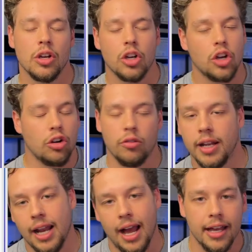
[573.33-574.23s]

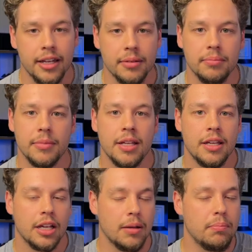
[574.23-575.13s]
current item
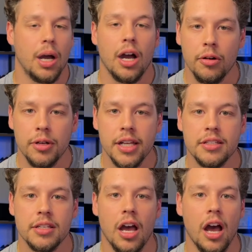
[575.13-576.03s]

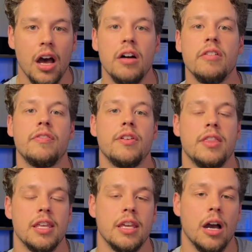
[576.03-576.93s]
component of
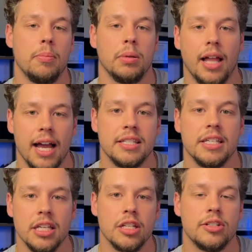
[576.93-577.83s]
the apply
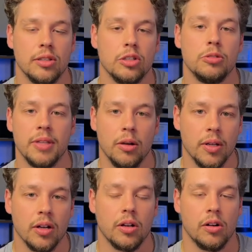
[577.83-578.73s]
to each loop that
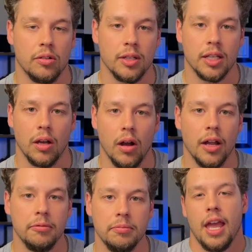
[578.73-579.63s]
we are currently
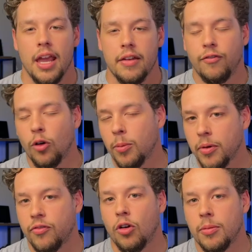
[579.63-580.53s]
on. And for
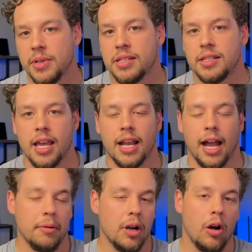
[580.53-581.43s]
performance sake,
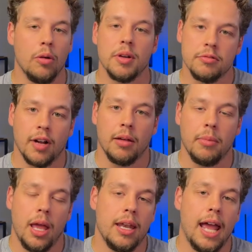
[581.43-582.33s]
I would always
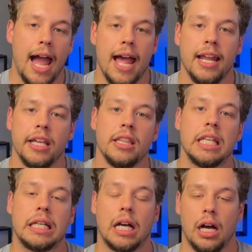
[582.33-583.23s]
recommend adding in
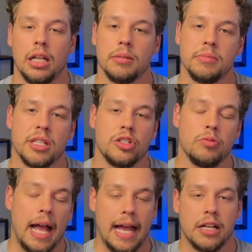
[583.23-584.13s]
the columns that
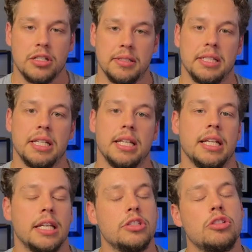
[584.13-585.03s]
you actually need
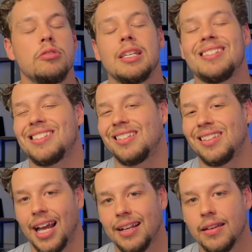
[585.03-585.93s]
into the
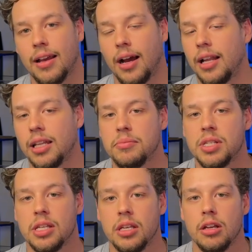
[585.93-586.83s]
select columns
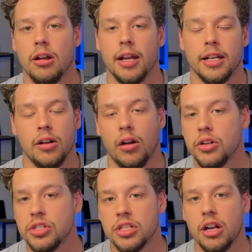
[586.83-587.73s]
here. And in our
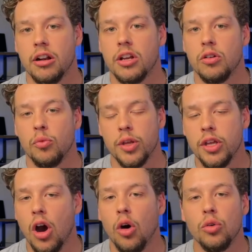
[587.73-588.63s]
scenario,
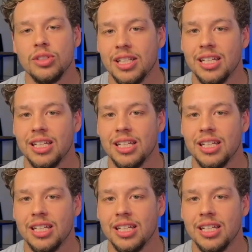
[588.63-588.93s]
we only